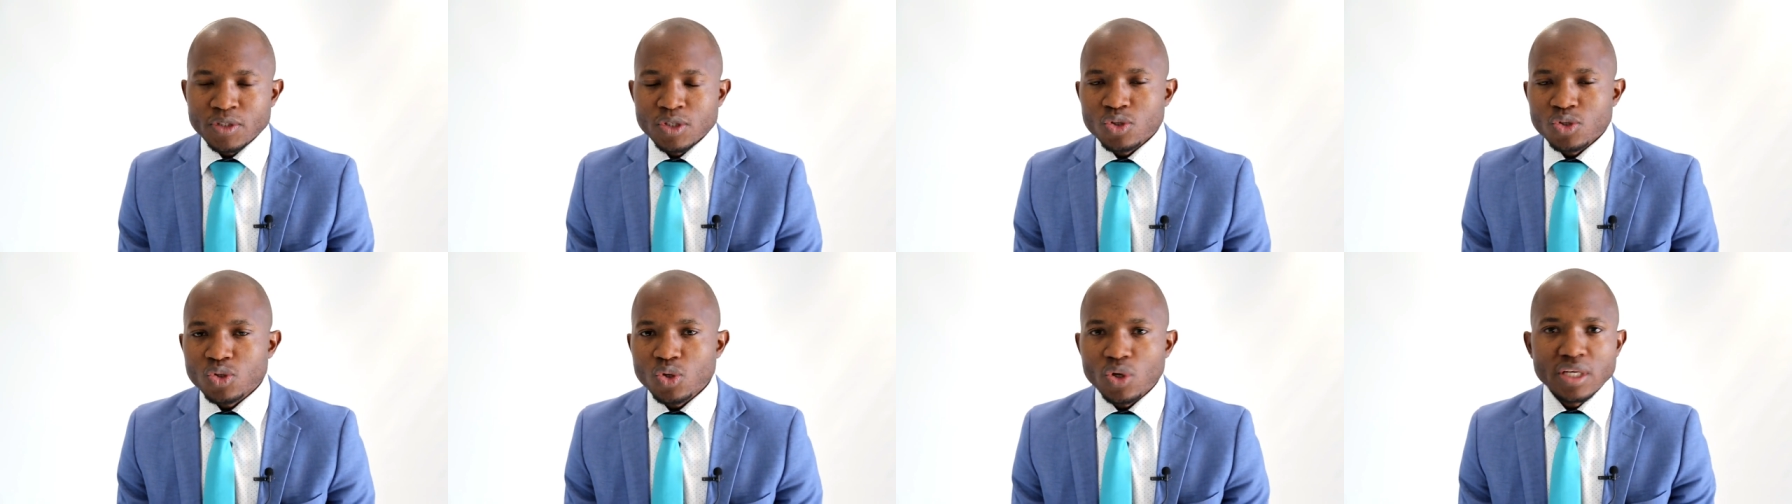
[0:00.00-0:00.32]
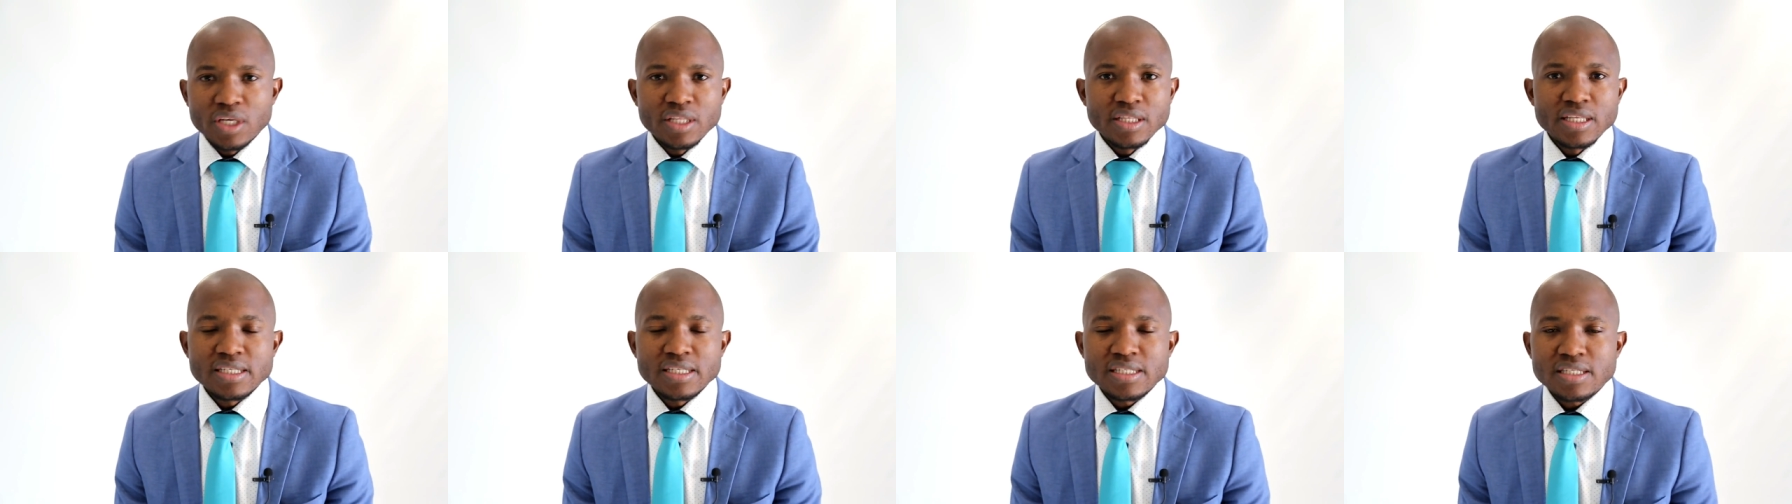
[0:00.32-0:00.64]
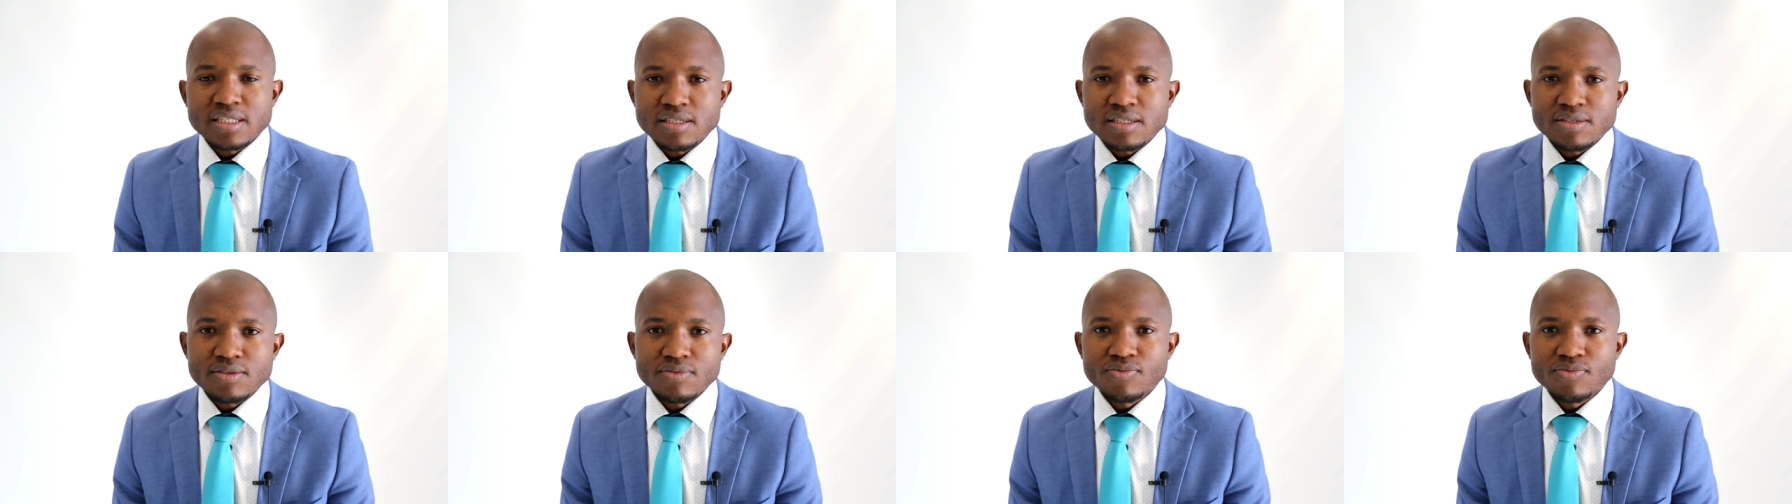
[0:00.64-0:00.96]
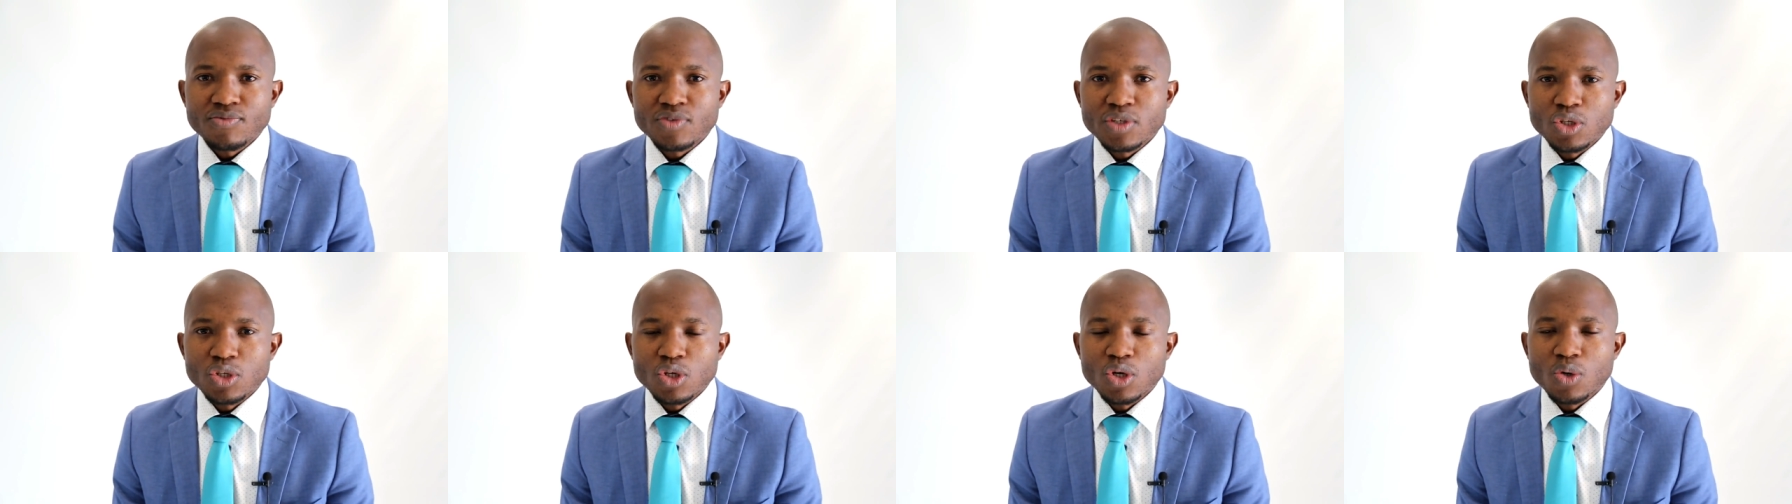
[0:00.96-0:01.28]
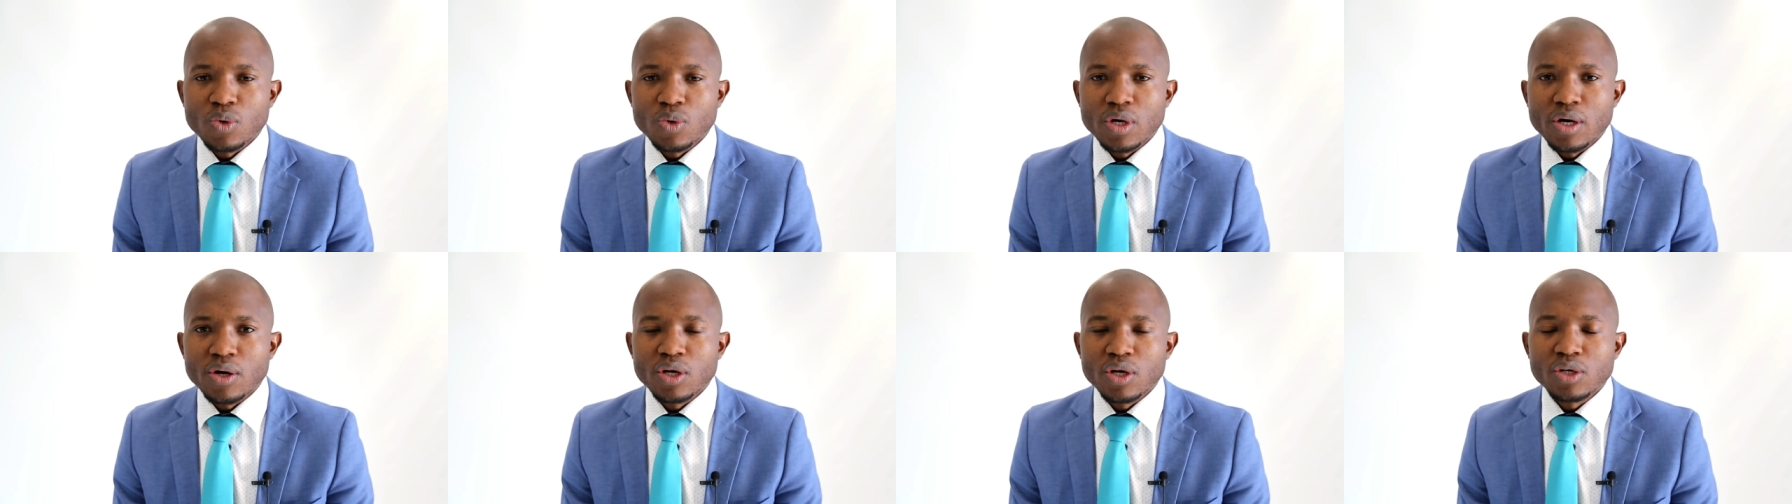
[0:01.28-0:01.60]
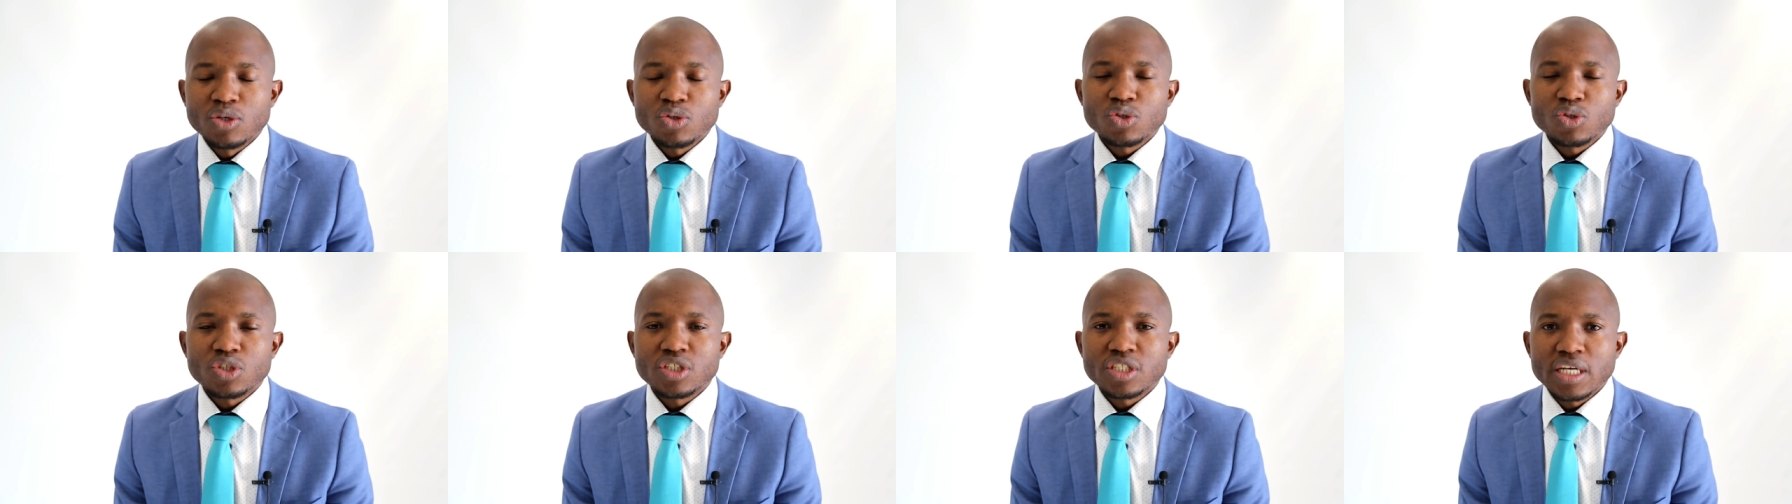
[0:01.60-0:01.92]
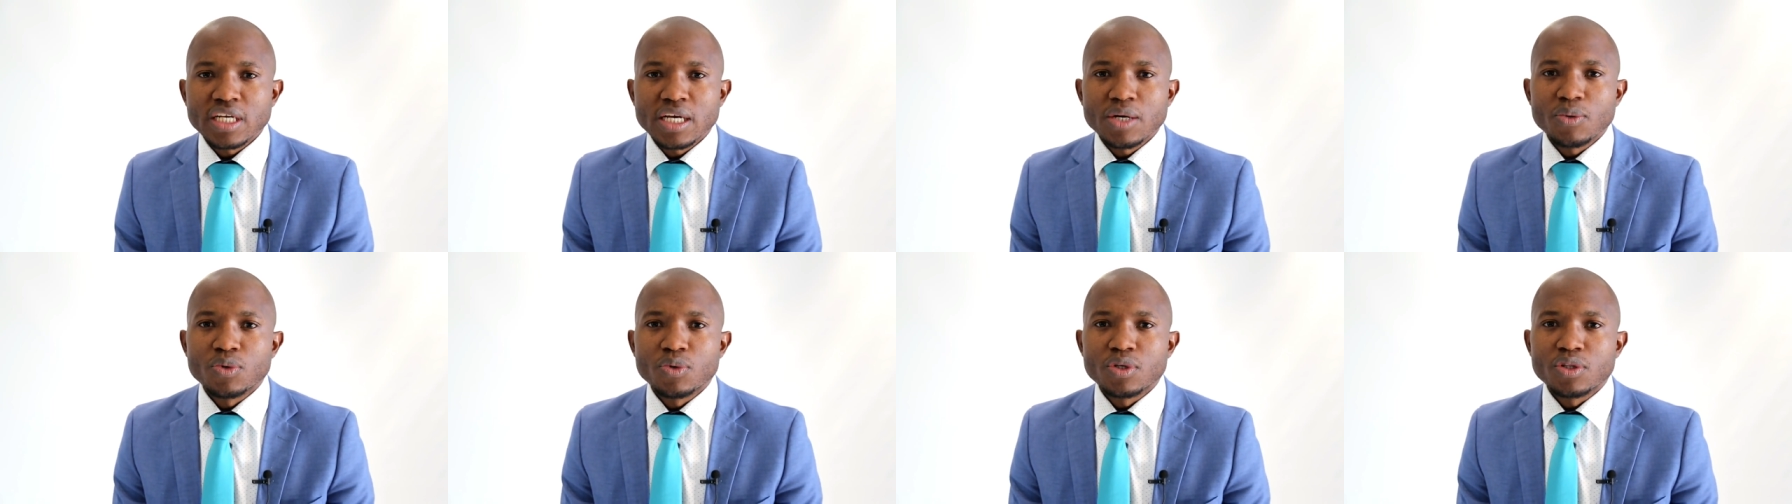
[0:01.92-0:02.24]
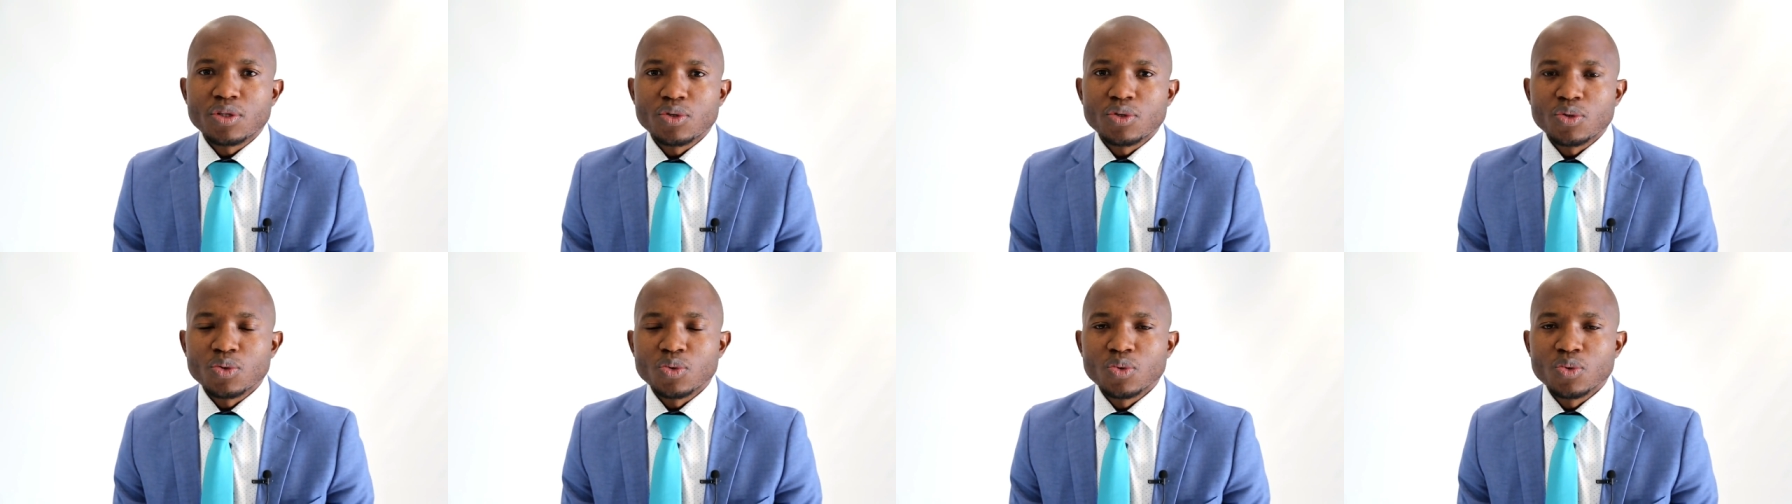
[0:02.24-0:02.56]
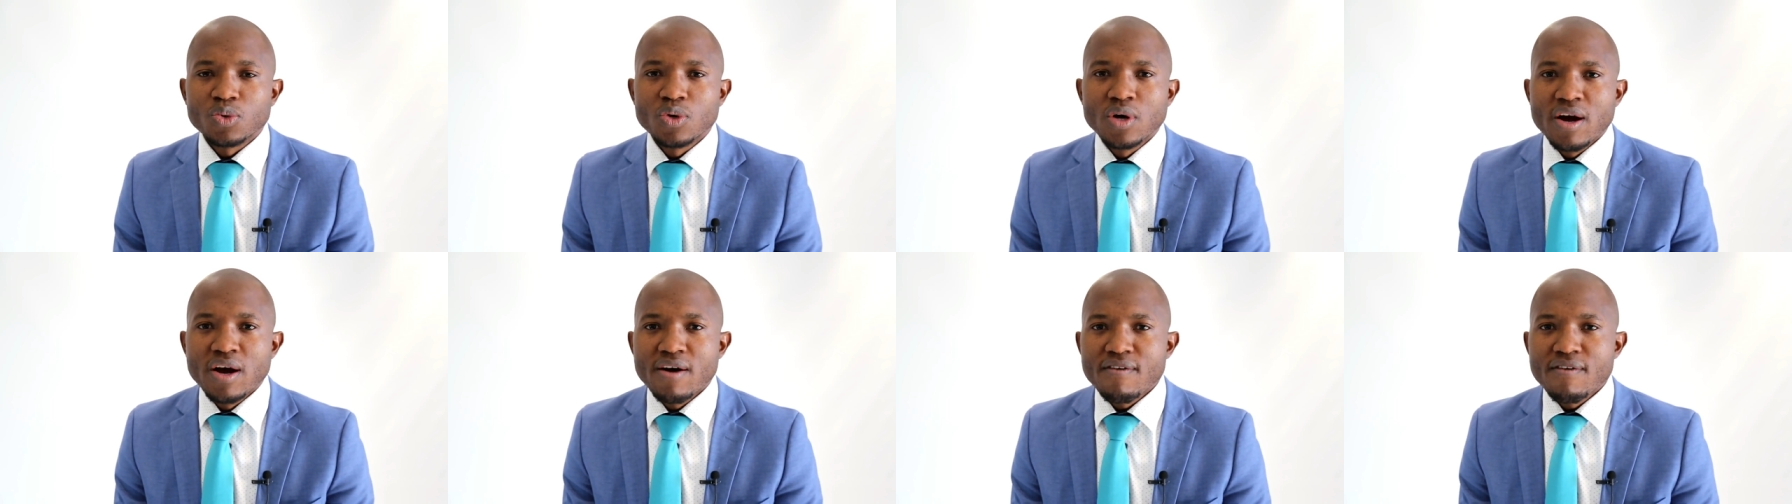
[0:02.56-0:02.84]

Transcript: So in this video, we are going to share with you